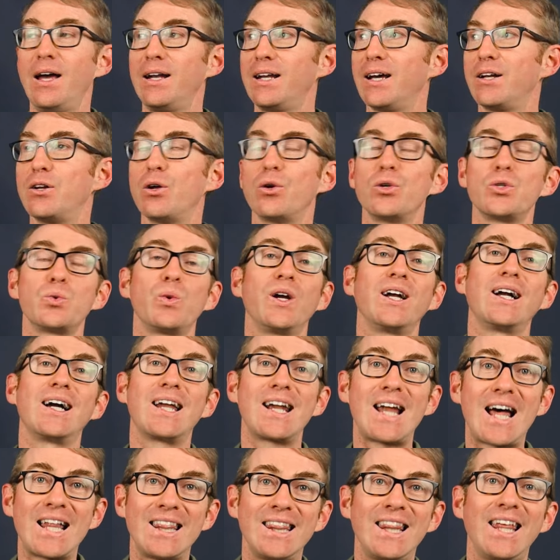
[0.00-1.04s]
Now notice when
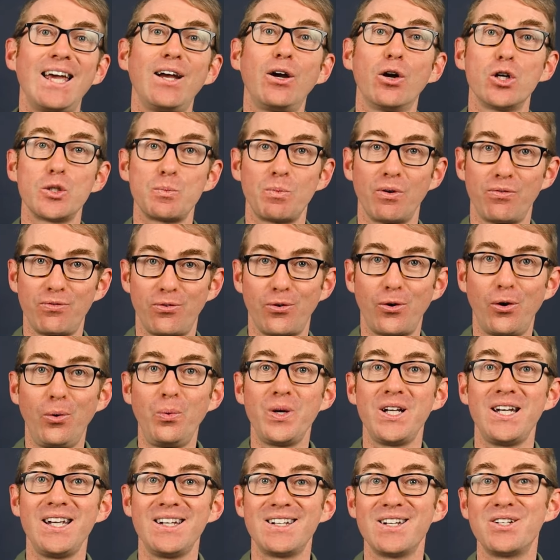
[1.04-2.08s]
grande goes before,
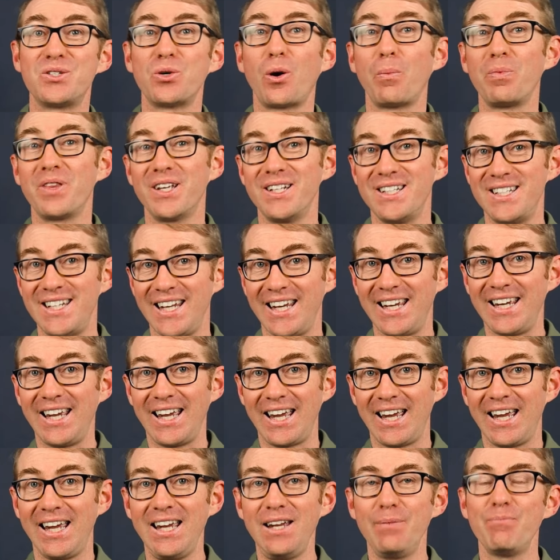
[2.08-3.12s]
we need to drop the
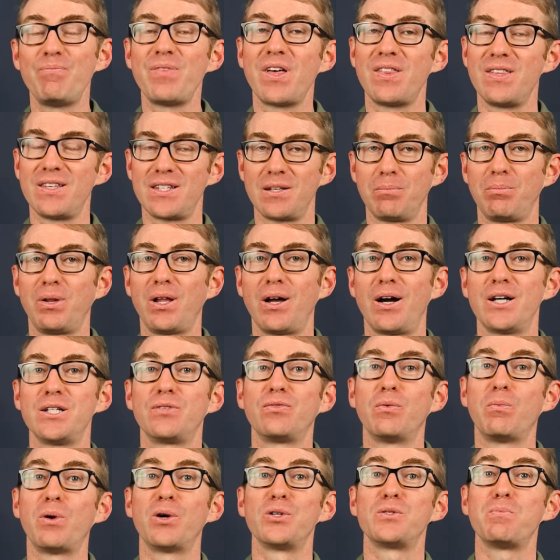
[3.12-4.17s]
DE, and this applies
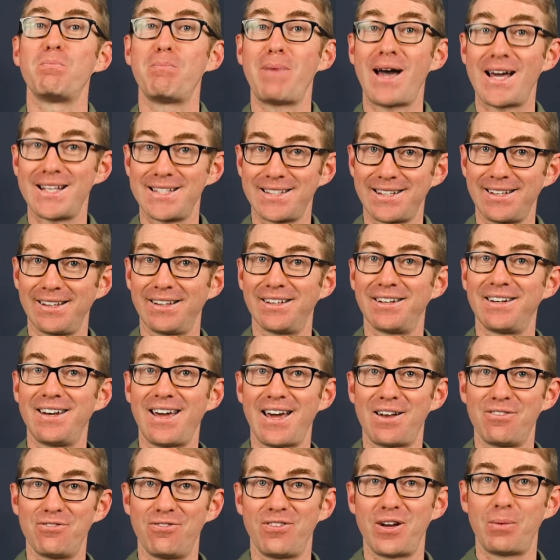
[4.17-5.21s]
for both masculine
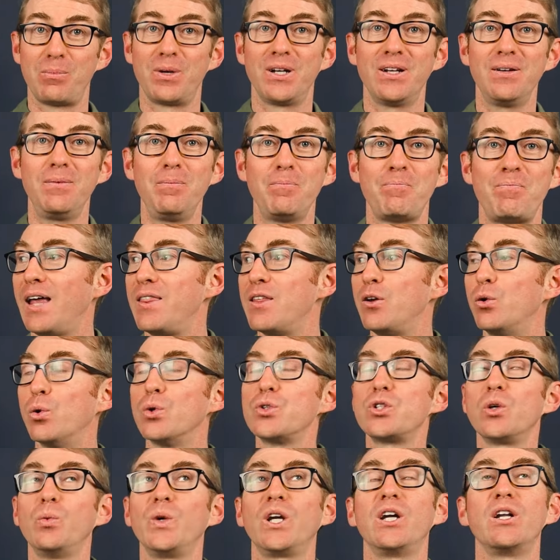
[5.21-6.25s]
and feminine. And then
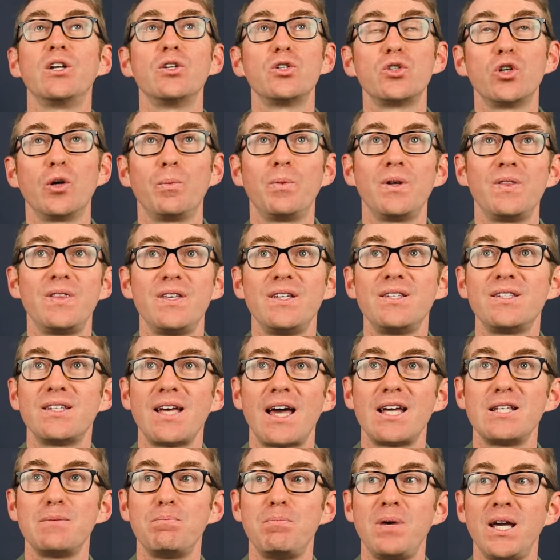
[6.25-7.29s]
also we can interpret this
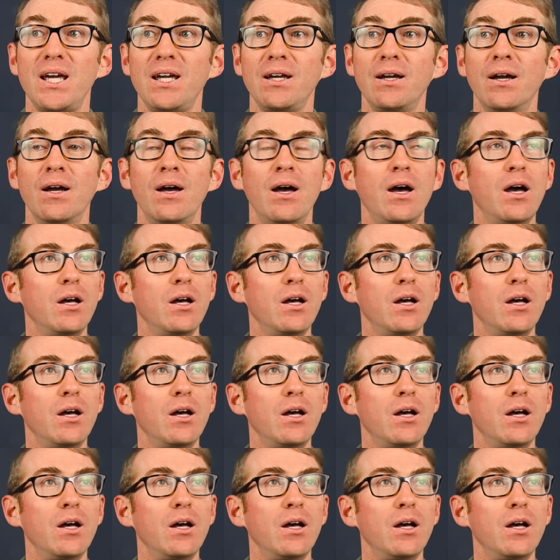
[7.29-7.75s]
as being